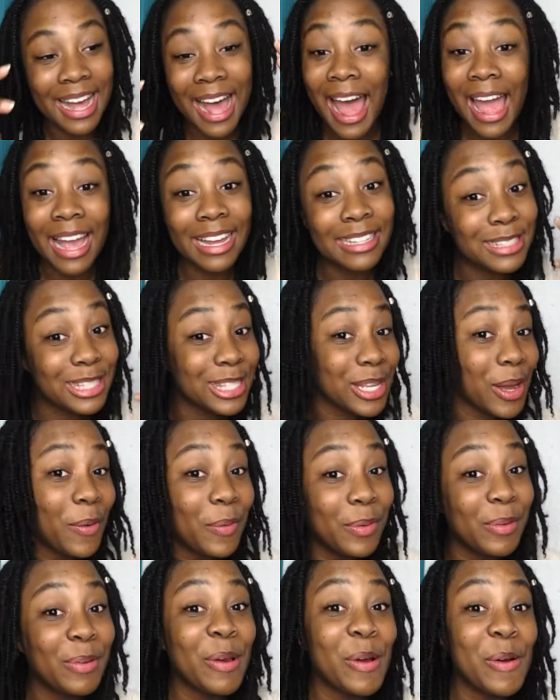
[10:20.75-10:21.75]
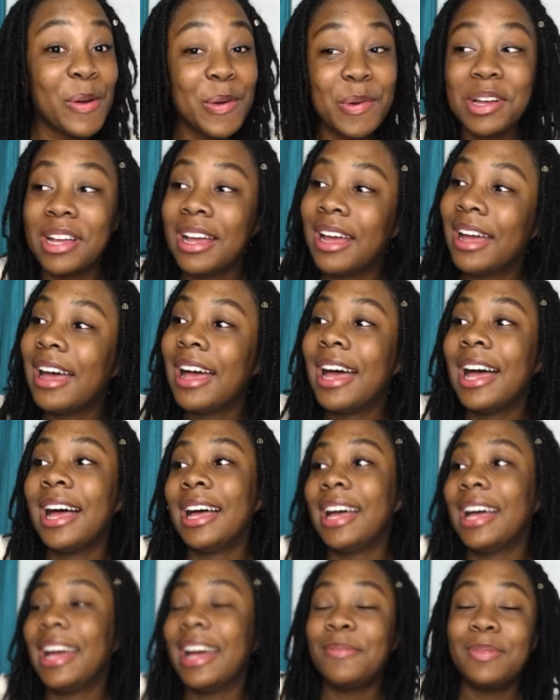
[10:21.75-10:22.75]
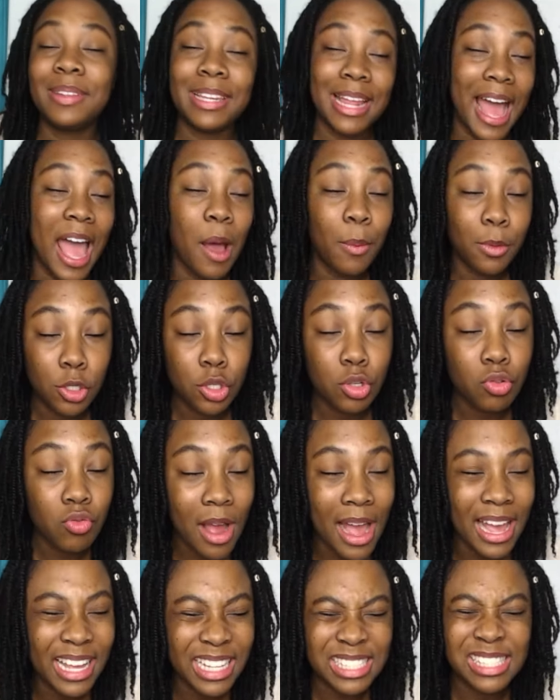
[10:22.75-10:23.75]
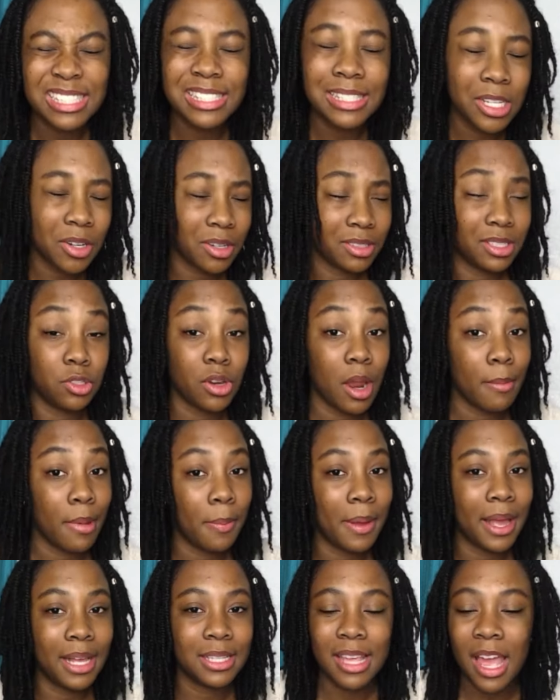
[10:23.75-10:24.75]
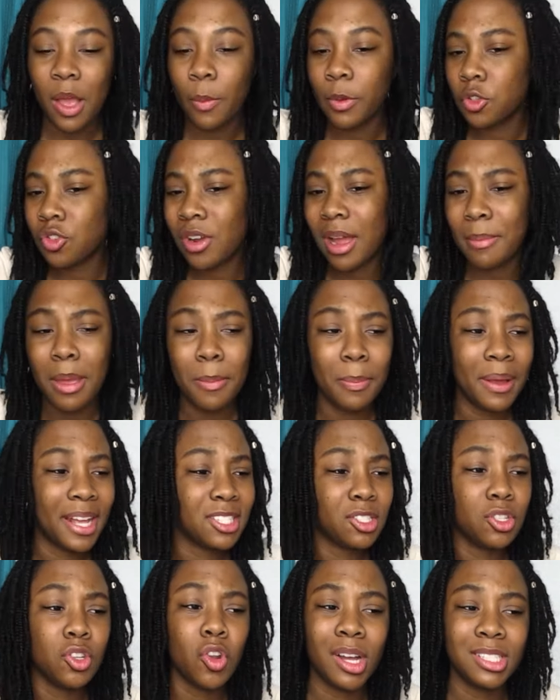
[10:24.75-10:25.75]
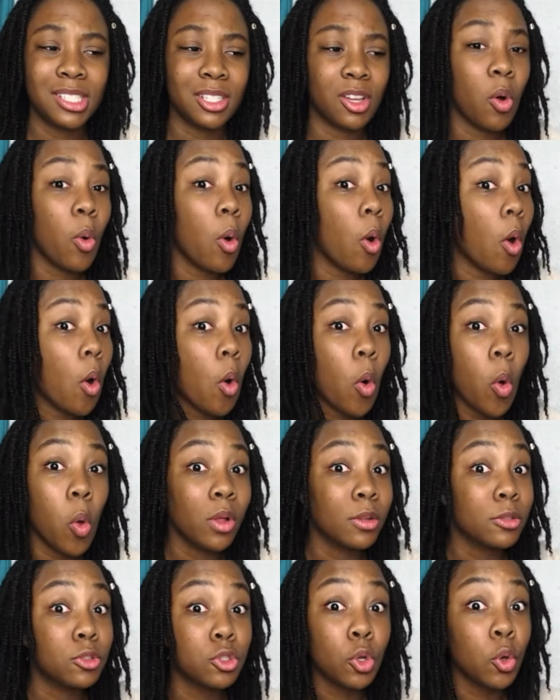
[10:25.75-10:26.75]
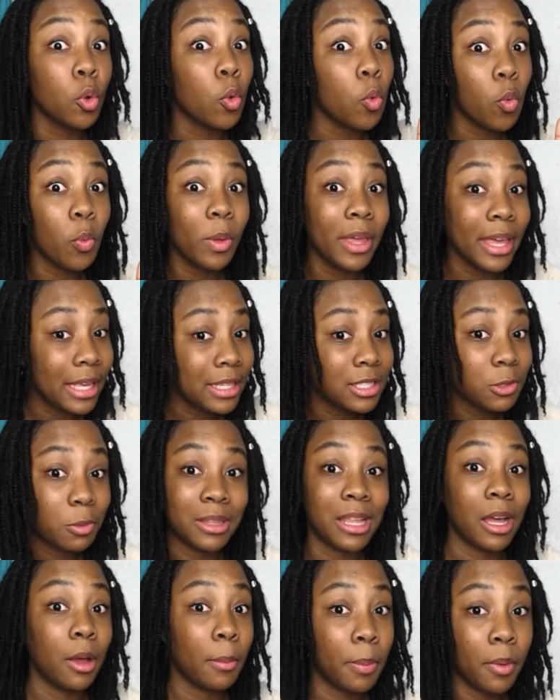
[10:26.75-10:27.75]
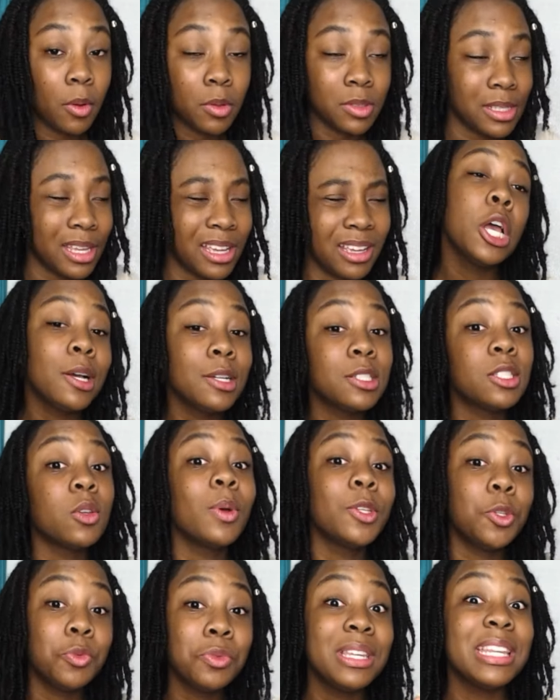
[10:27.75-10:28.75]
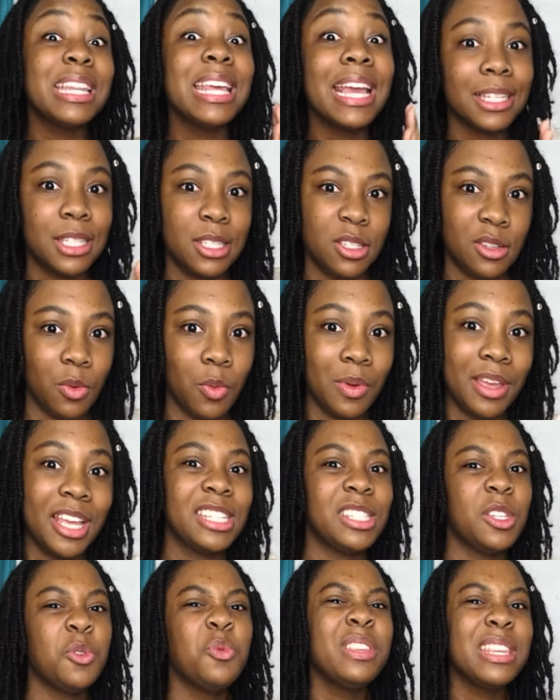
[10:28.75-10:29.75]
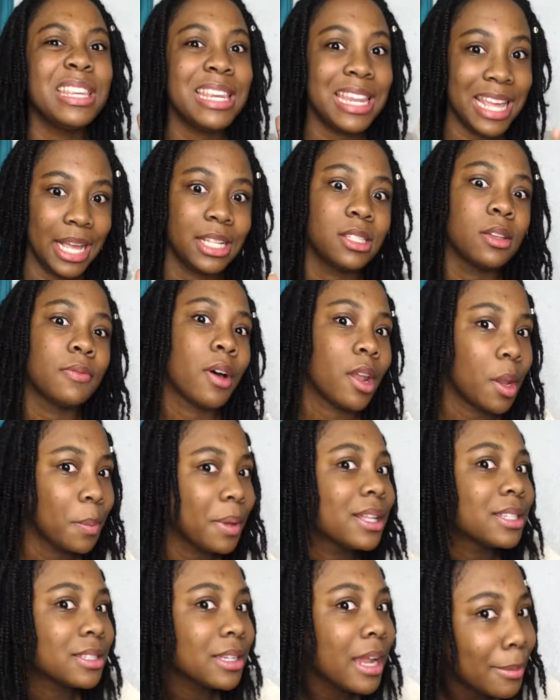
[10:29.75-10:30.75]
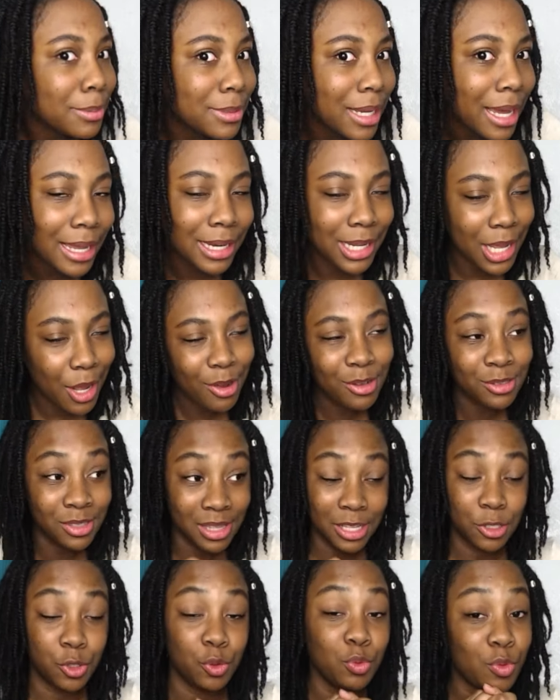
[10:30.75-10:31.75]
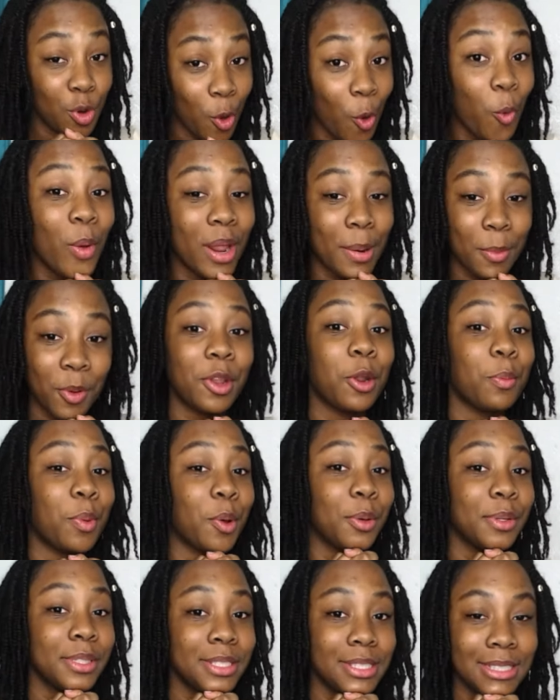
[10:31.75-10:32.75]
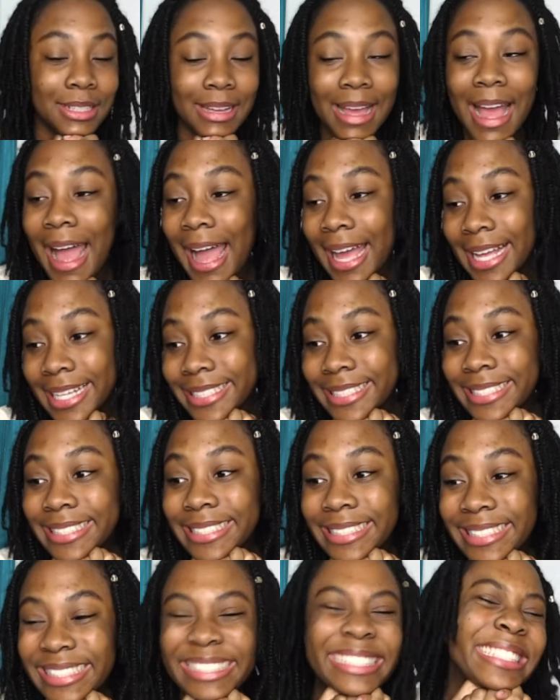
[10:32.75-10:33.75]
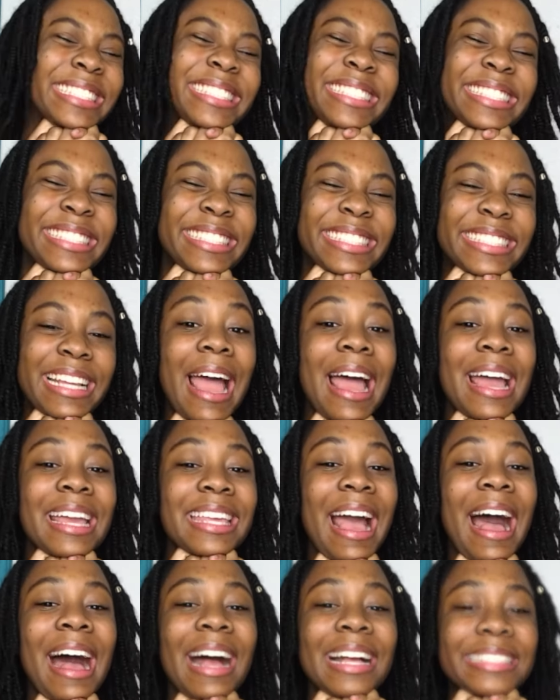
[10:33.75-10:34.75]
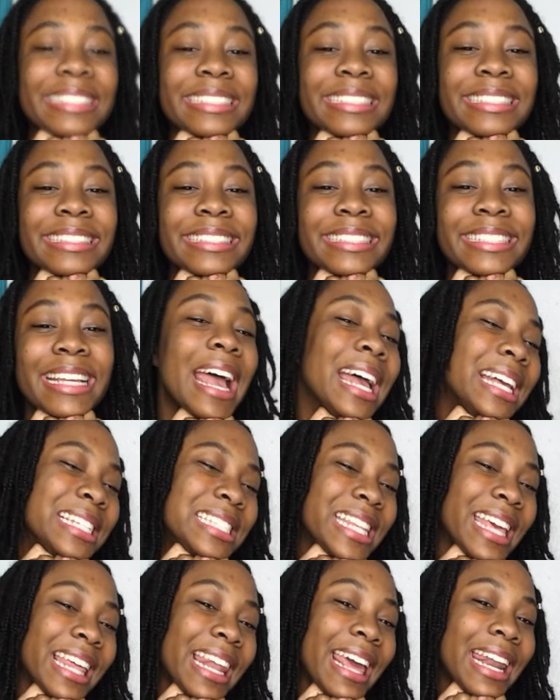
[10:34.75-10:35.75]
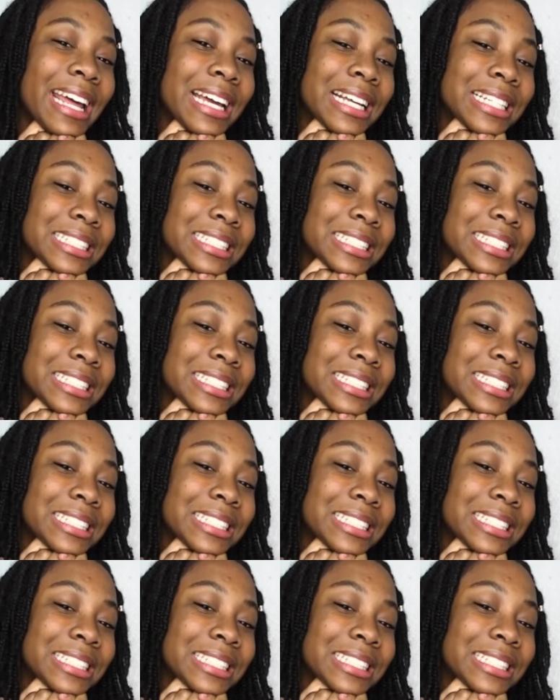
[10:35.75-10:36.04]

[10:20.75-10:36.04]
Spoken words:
I don't know. But yeah, I will seriously try my best. I will try my best not to go a whole 2 weeks without posting. So what you need to do is you need to follow me on Snapchat so that you know when I'm gonna post. And yeah, see you later.